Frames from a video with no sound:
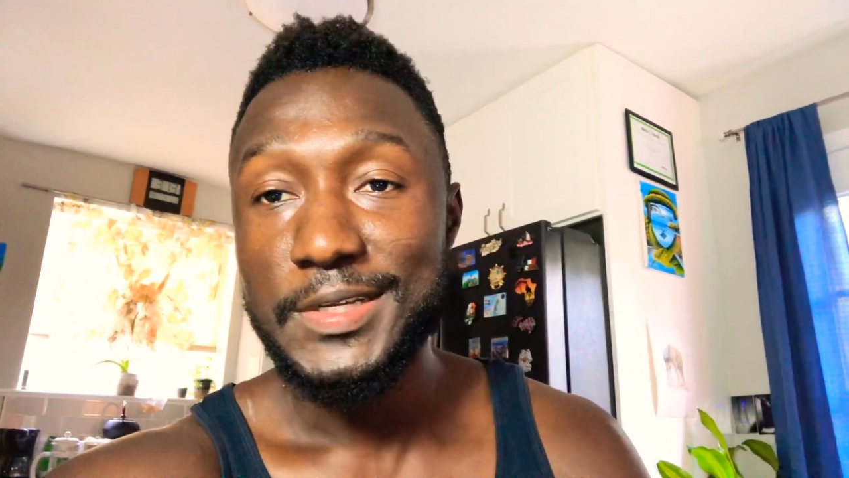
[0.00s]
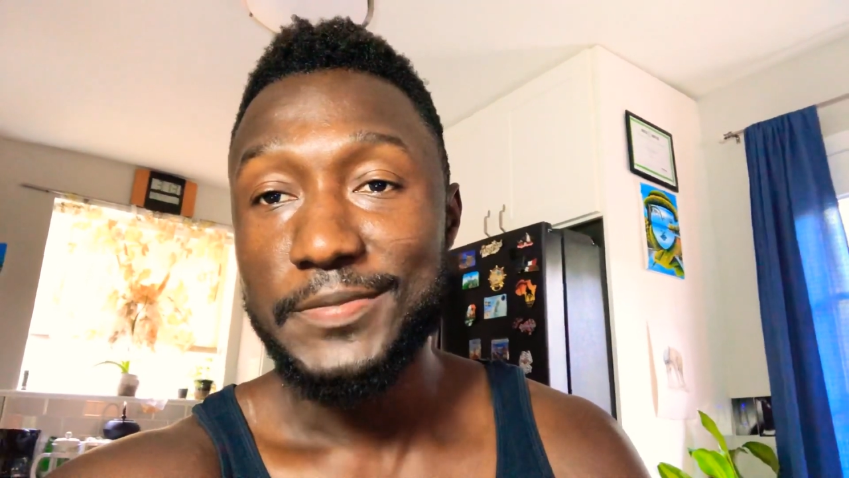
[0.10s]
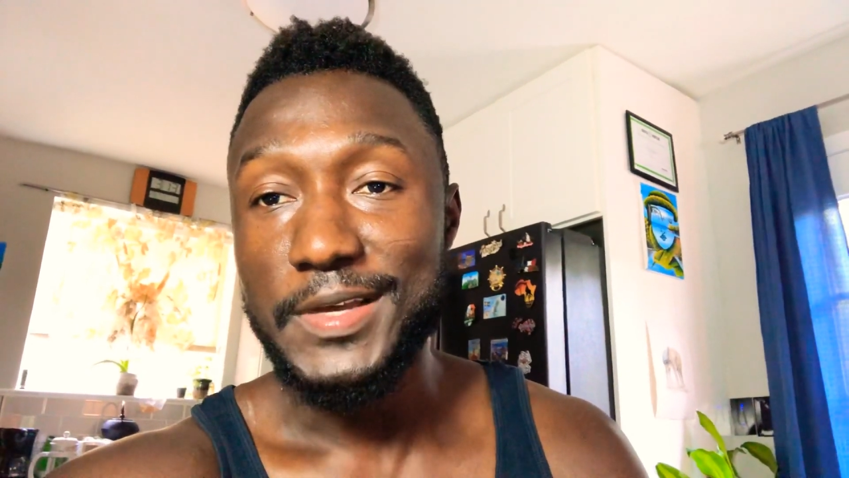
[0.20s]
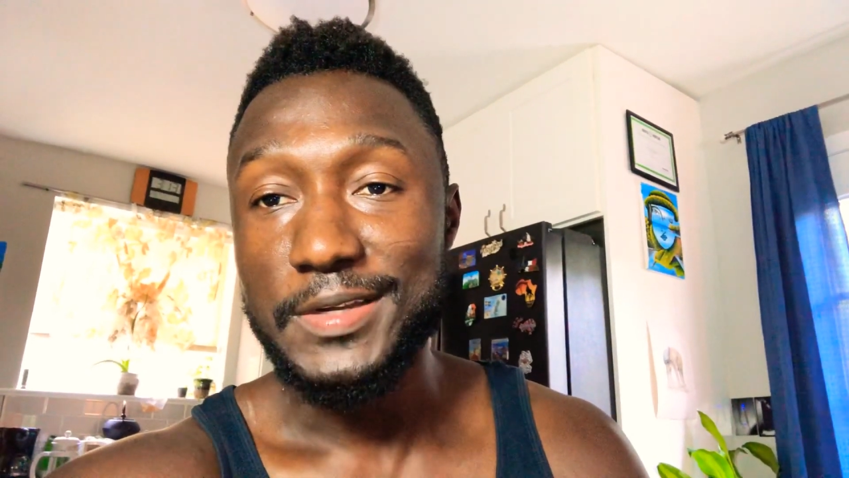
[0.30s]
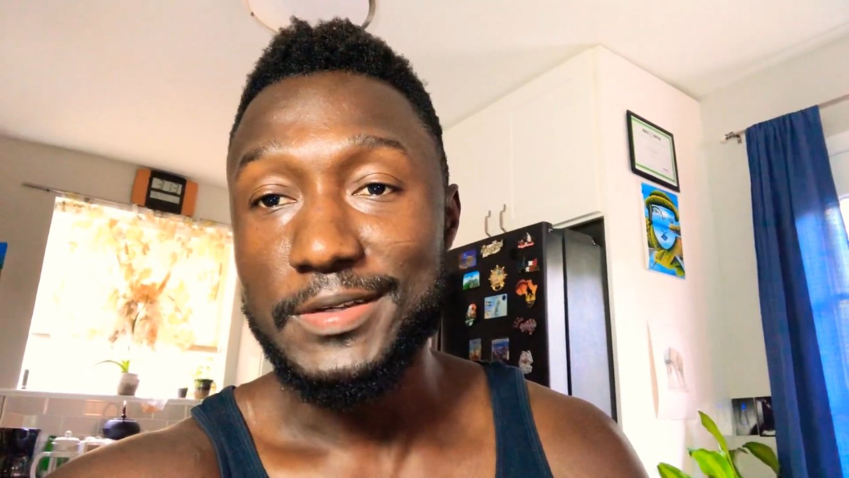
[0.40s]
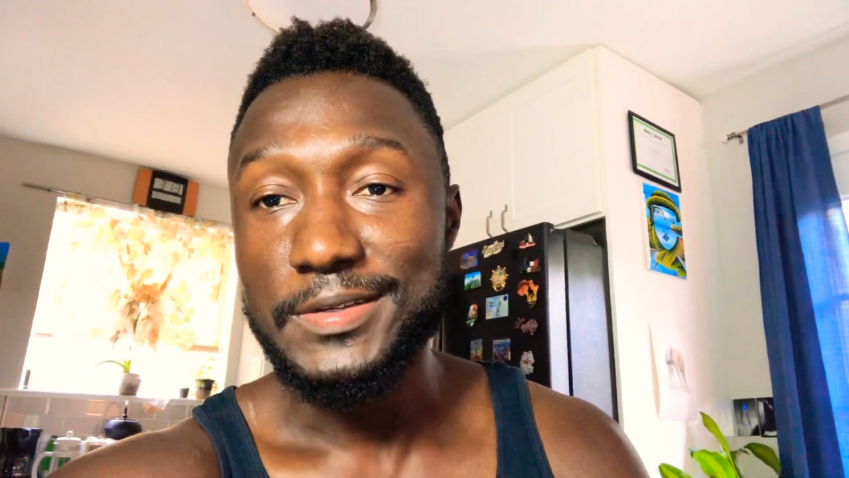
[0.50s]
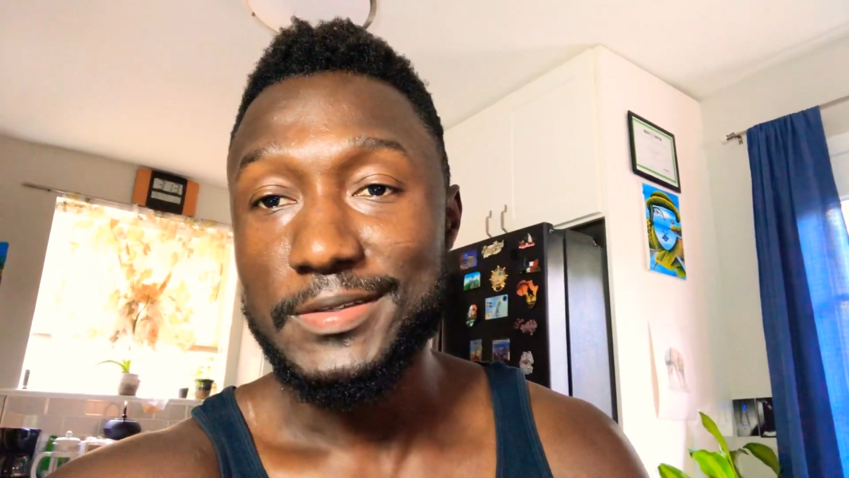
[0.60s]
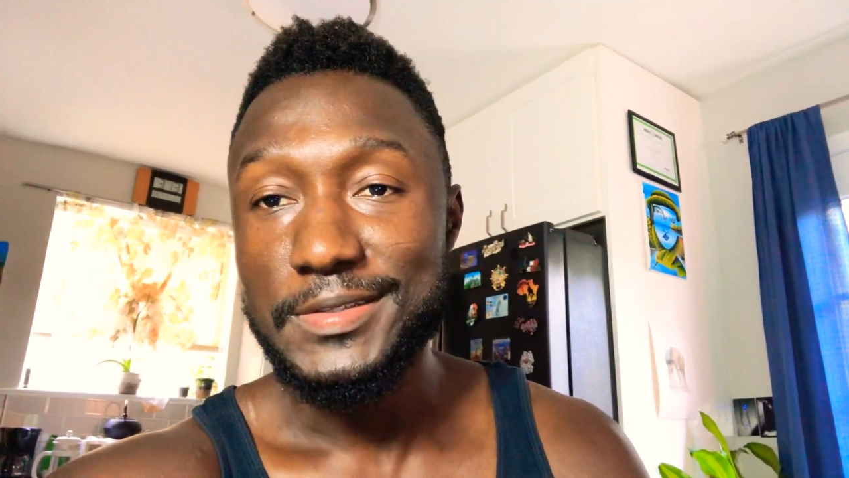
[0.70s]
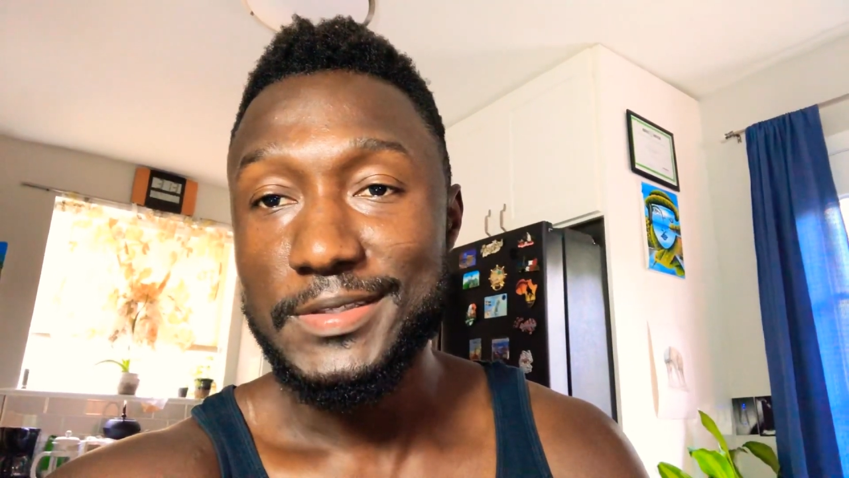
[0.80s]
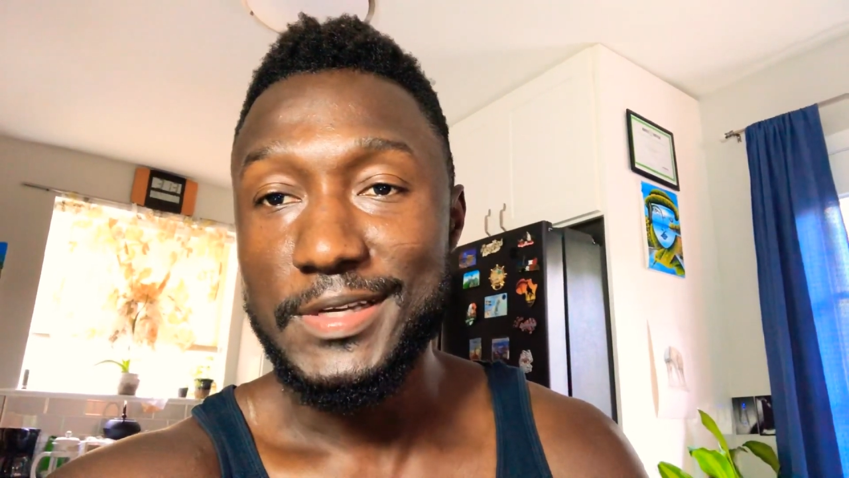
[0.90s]
I'm not gonna
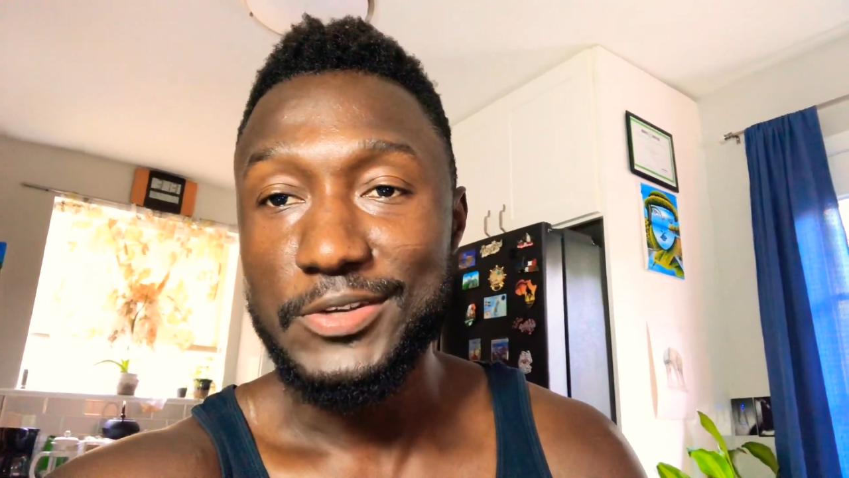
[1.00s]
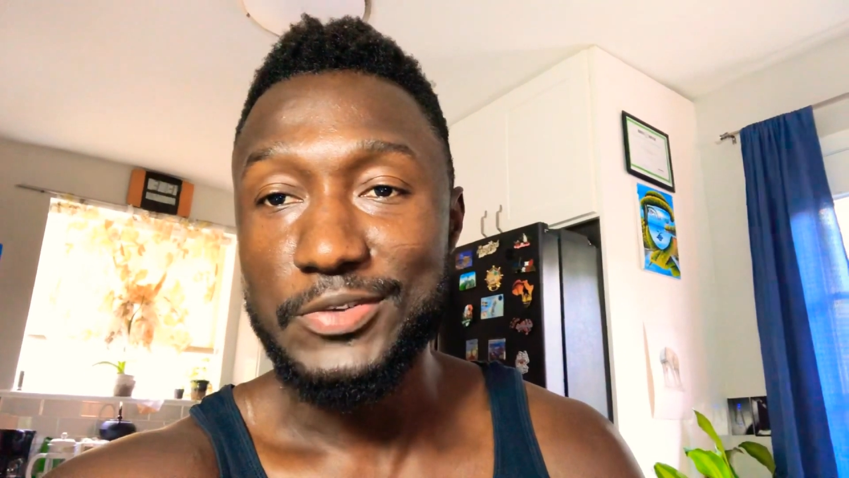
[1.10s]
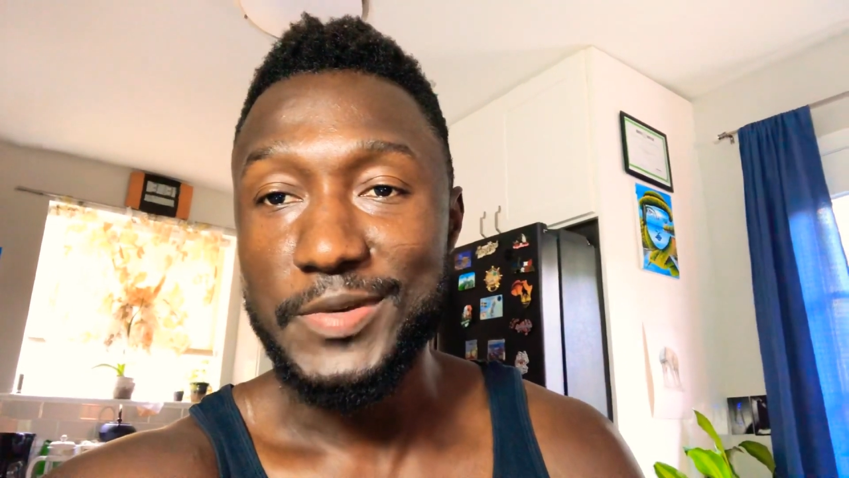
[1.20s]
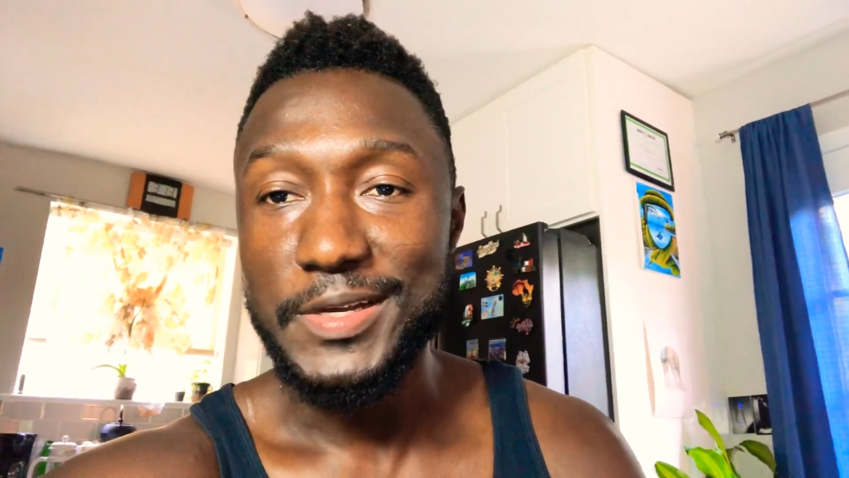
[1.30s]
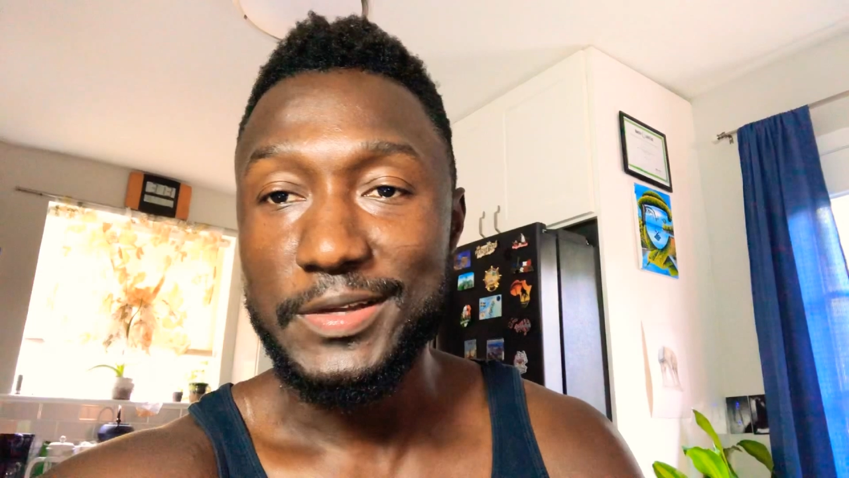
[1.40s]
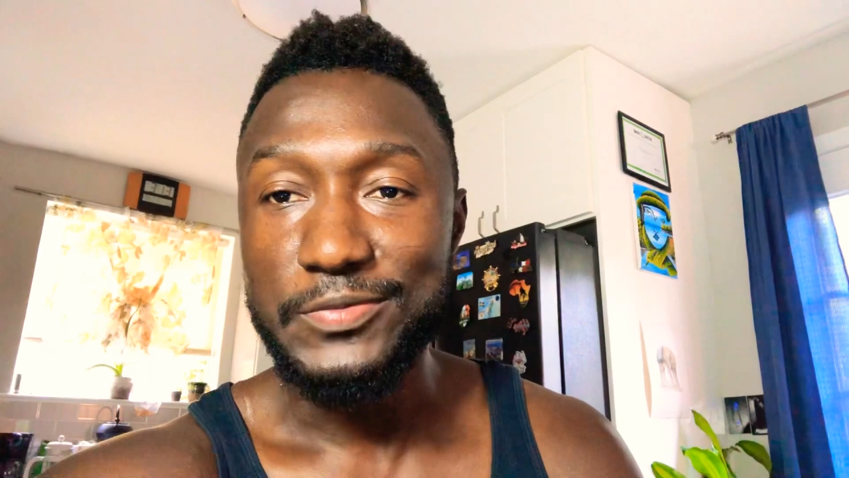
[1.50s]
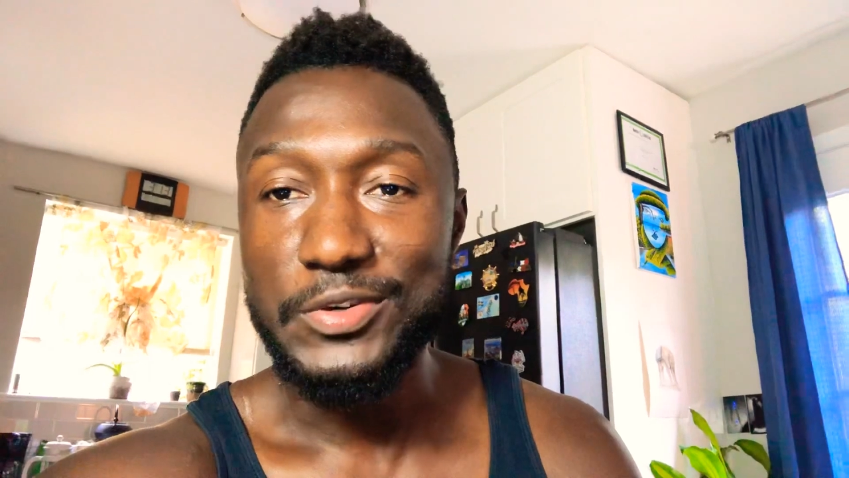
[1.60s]
tell you my